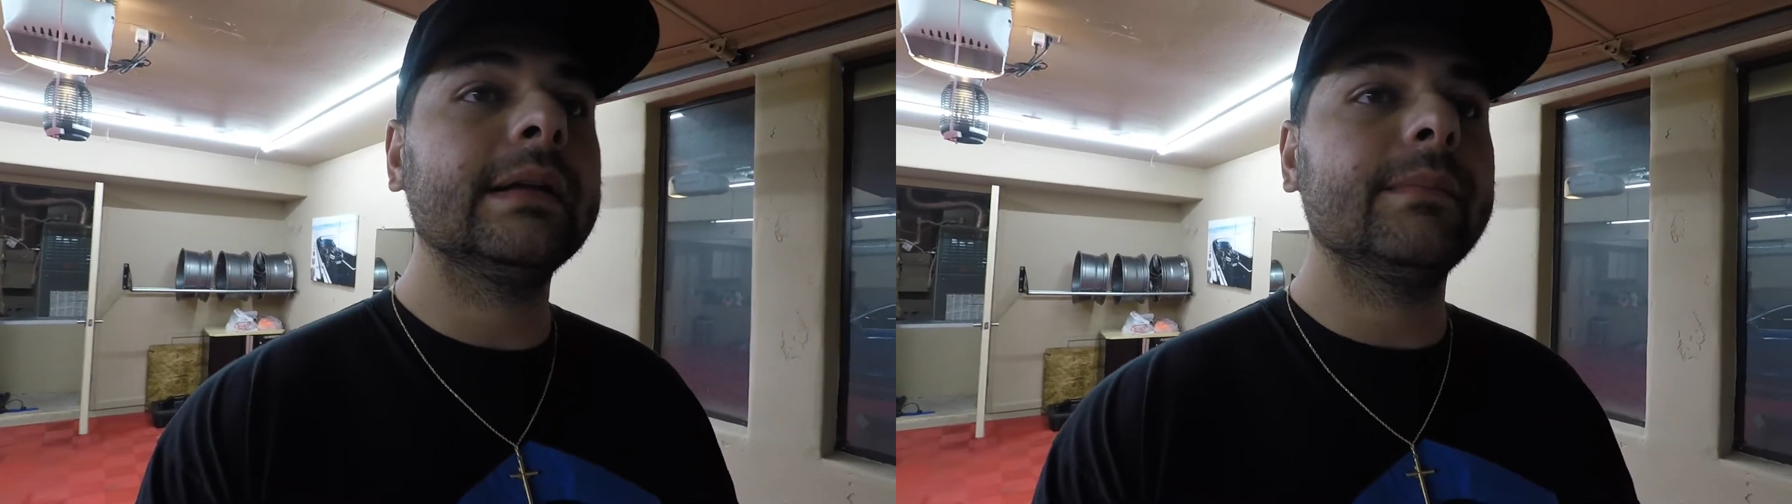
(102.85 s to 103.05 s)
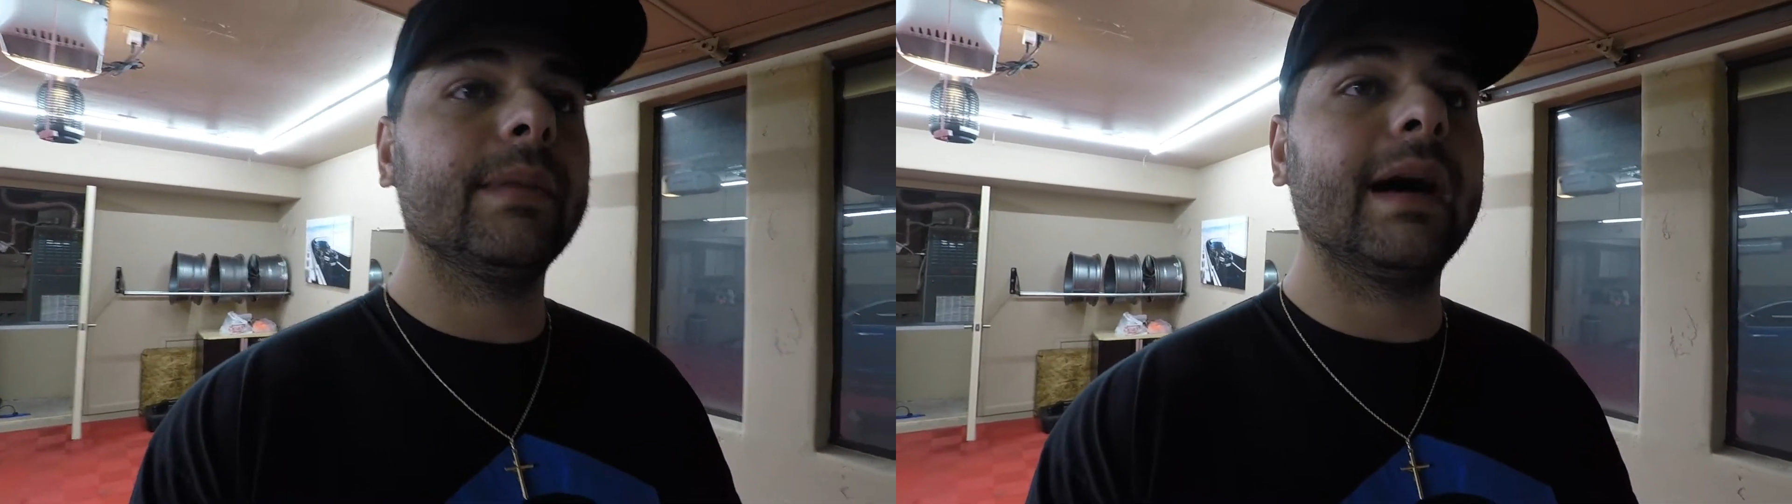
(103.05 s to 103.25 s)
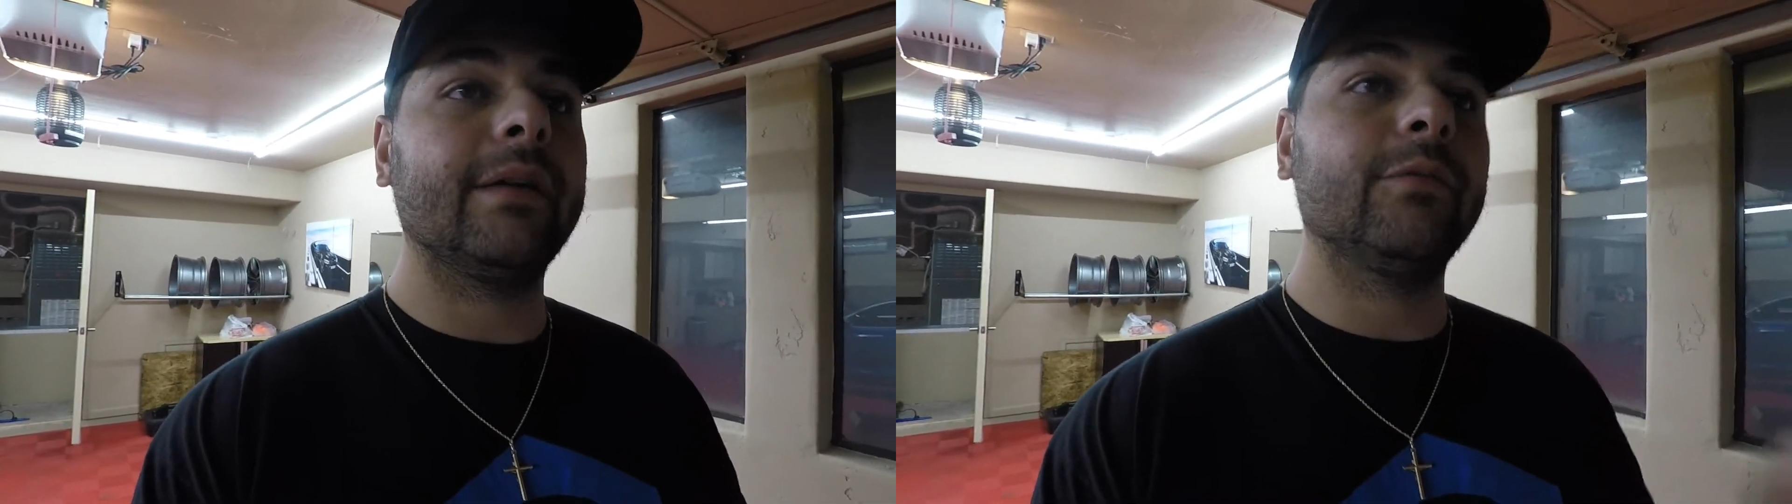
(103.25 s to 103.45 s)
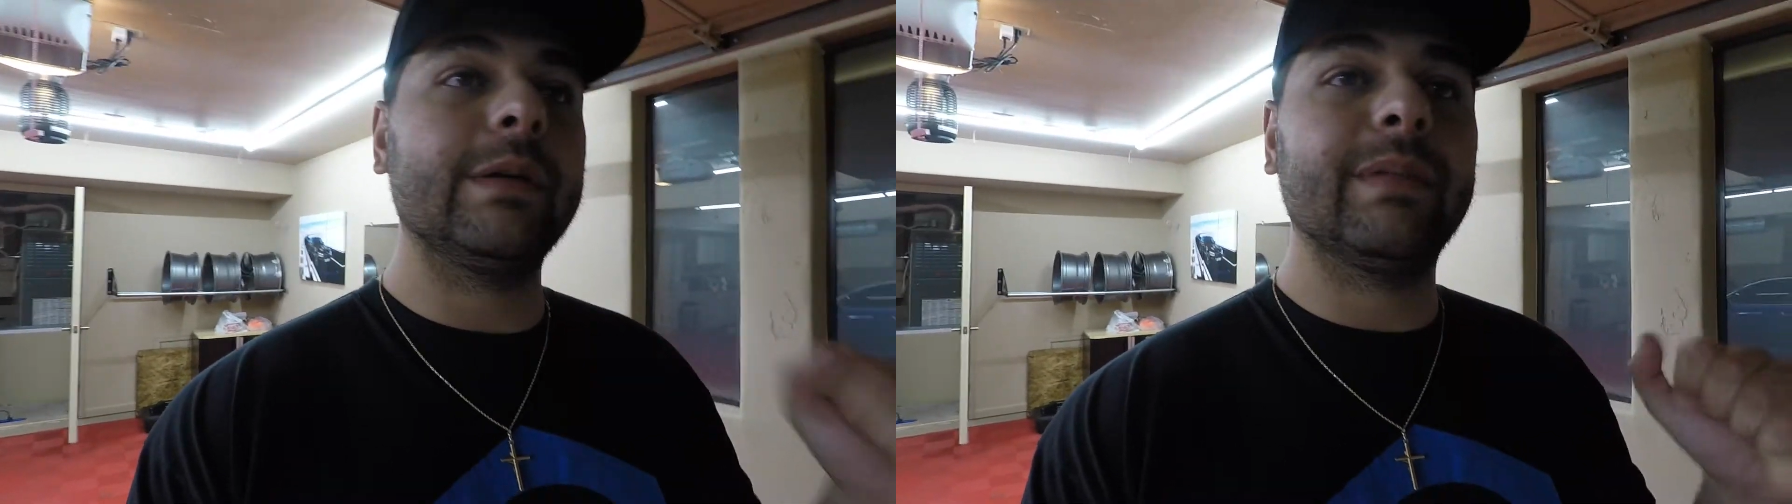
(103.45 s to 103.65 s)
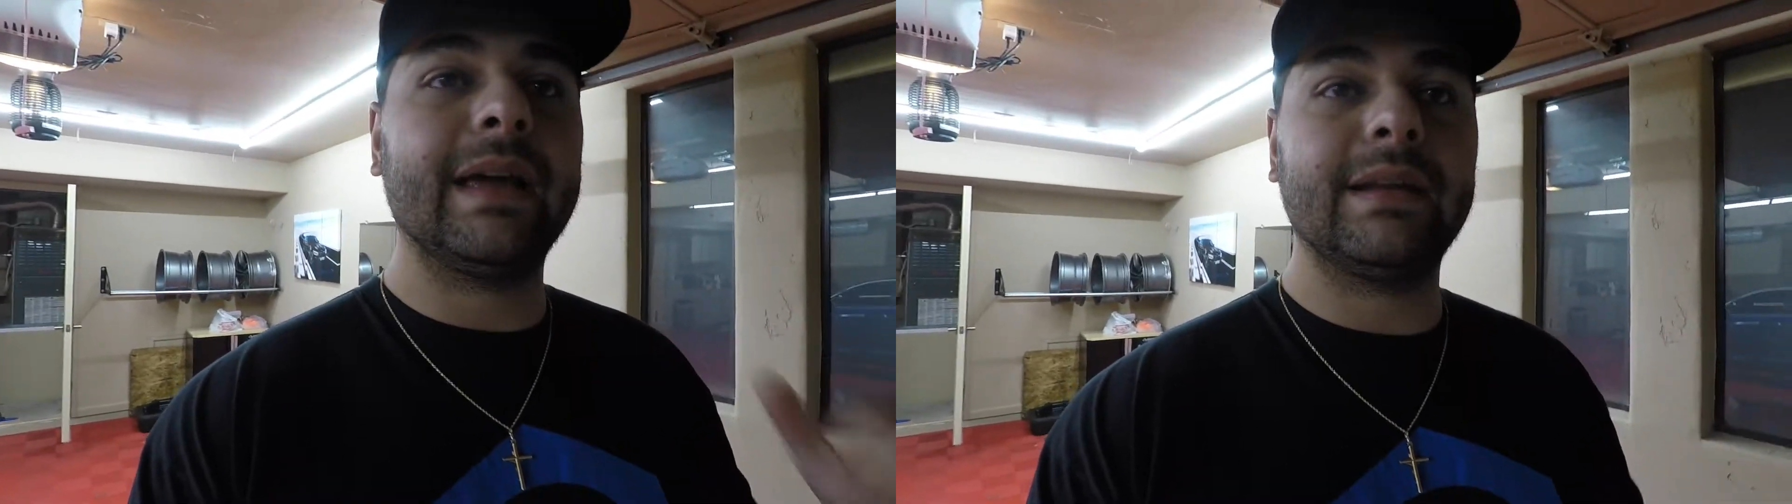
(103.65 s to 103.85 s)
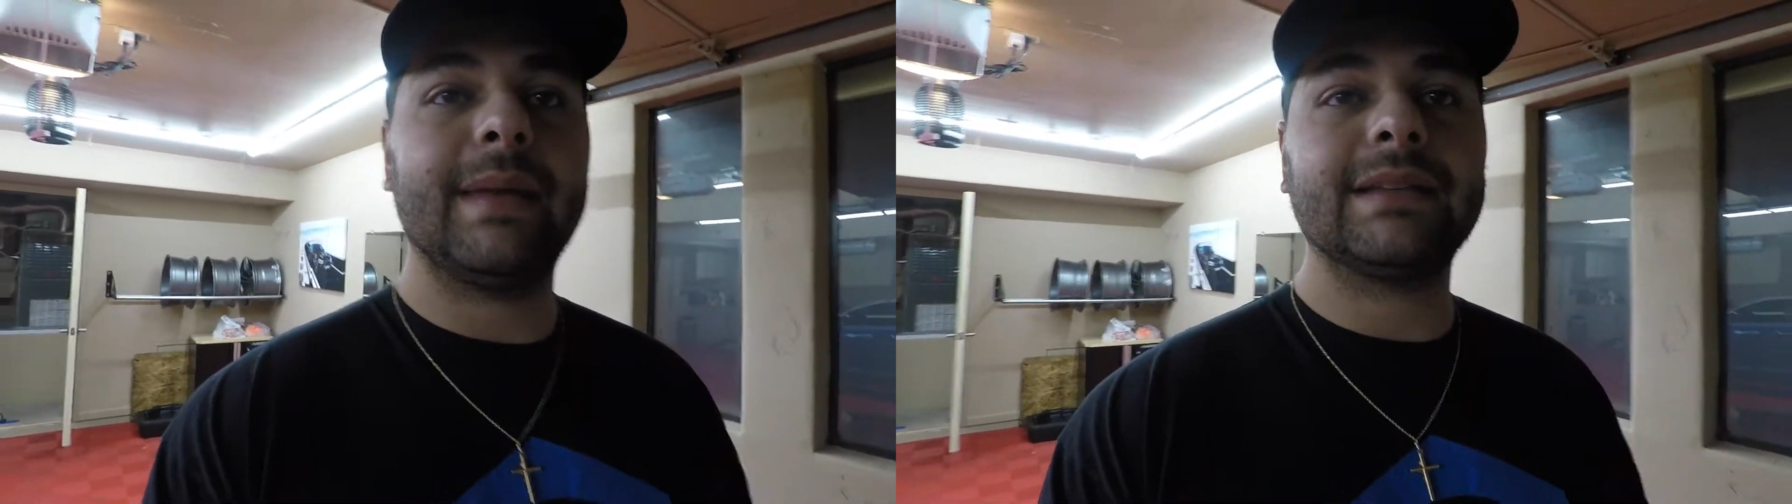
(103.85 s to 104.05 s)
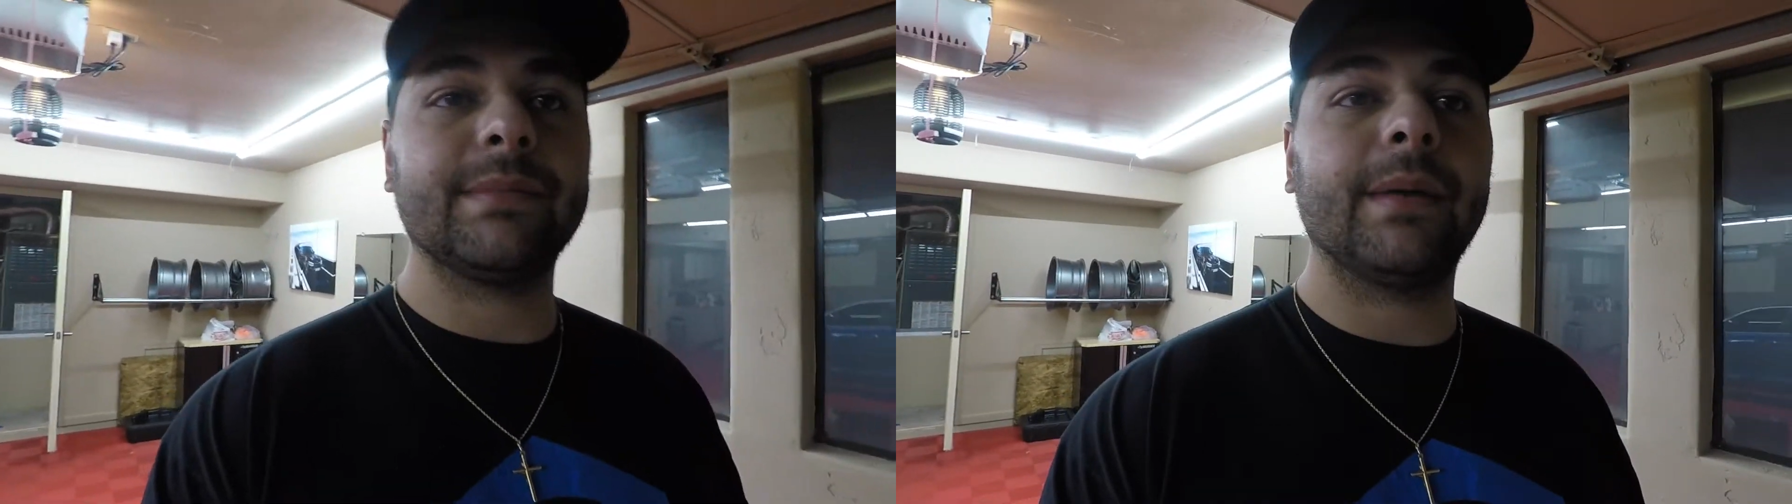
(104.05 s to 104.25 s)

But we plan to make some